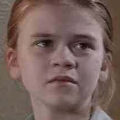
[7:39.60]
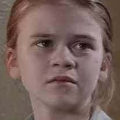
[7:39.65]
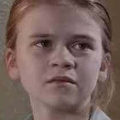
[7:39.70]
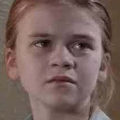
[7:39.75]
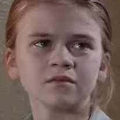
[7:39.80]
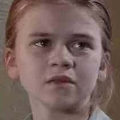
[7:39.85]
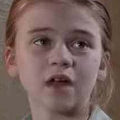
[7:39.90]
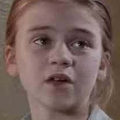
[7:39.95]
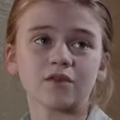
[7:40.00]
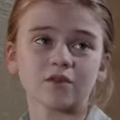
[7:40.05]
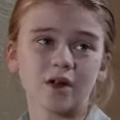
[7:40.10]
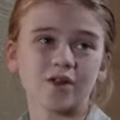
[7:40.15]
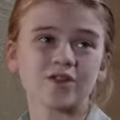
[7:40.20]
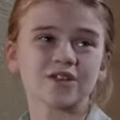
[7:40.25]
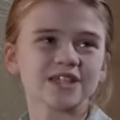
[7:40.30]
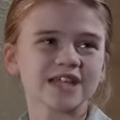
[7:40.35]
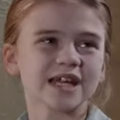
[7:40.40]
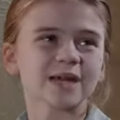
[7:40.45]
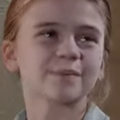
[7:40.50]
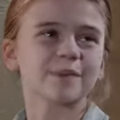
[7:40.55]
I'd rather
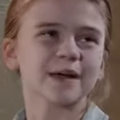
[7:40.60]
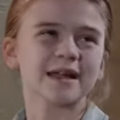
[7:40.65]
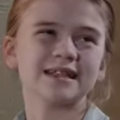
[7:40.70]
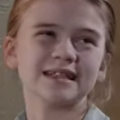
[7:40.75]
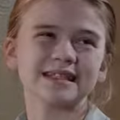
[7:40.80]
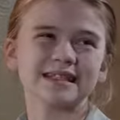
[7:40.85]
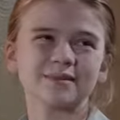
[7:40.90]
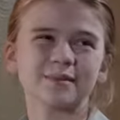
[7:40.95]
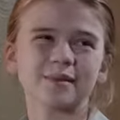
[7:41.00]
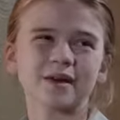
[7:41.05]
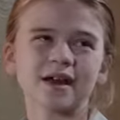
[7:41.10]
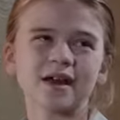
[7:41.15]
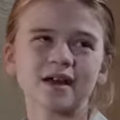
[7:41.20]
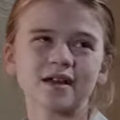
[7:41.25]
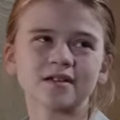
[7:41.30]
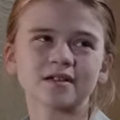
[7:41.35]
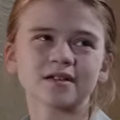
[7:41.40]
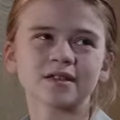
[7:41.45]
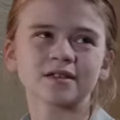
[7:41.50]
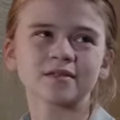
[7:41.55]
stick pins in my
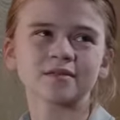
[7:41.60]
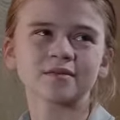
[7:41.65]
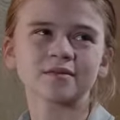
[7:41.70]
eyes.